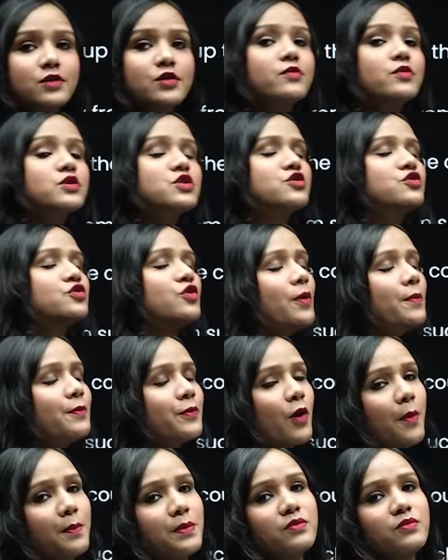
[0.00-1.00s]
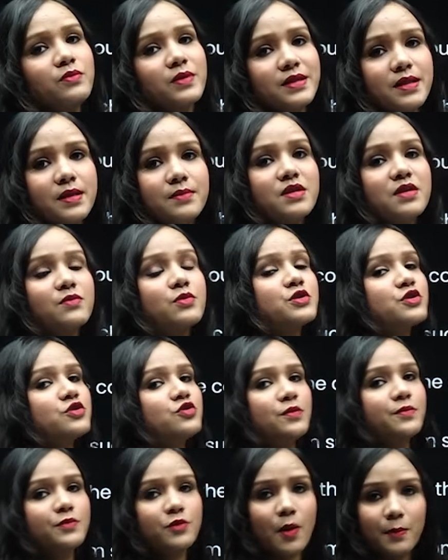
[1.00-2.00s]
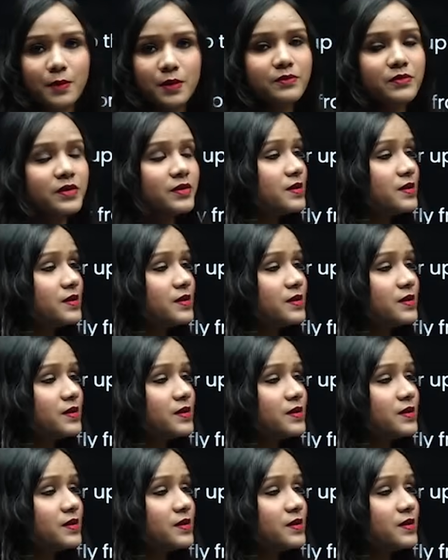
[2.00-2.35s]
was no problem with him. There was no problem with